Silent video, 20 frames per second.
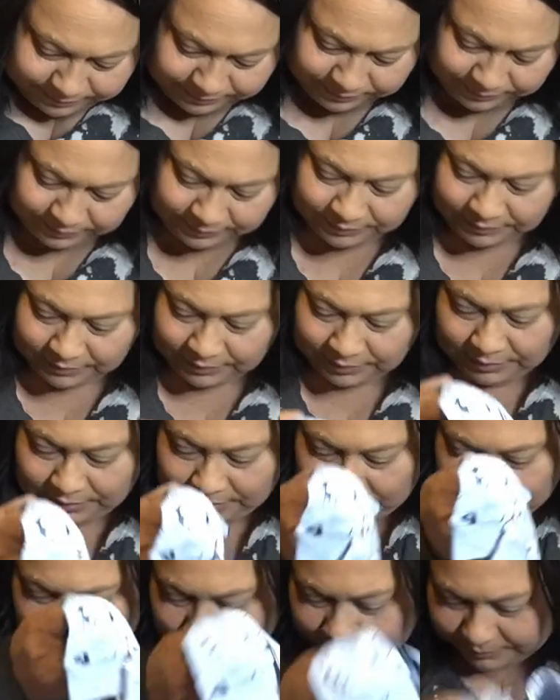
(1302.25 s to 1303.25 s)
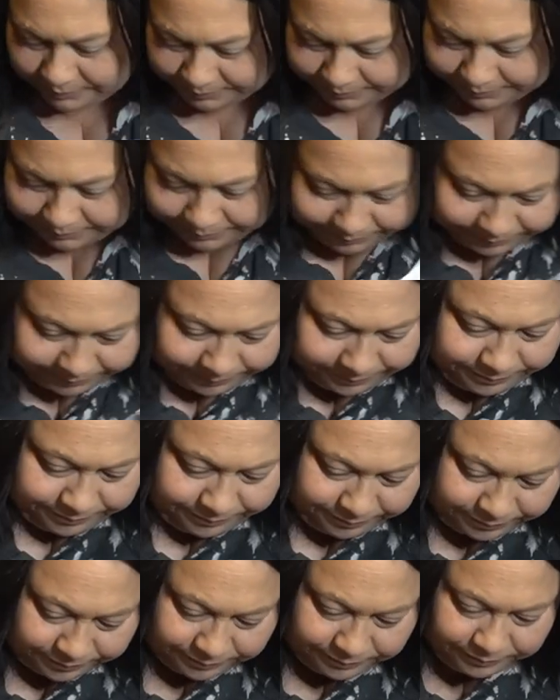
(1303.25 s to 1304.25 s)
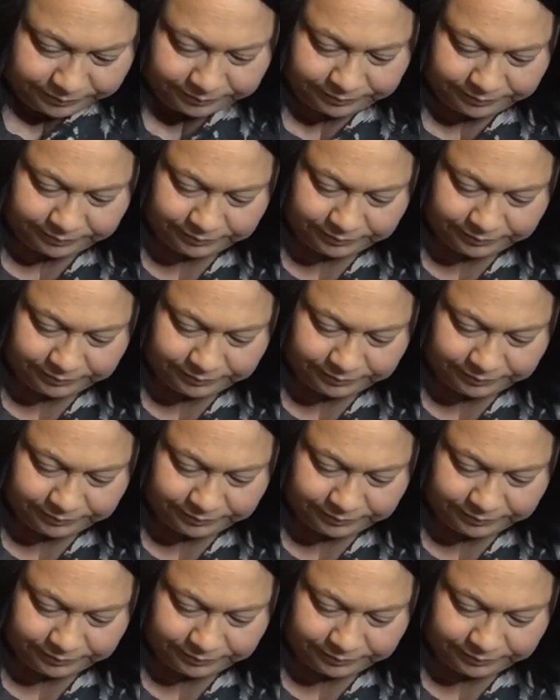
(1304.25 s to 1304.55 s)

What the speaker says: Nobody speaks.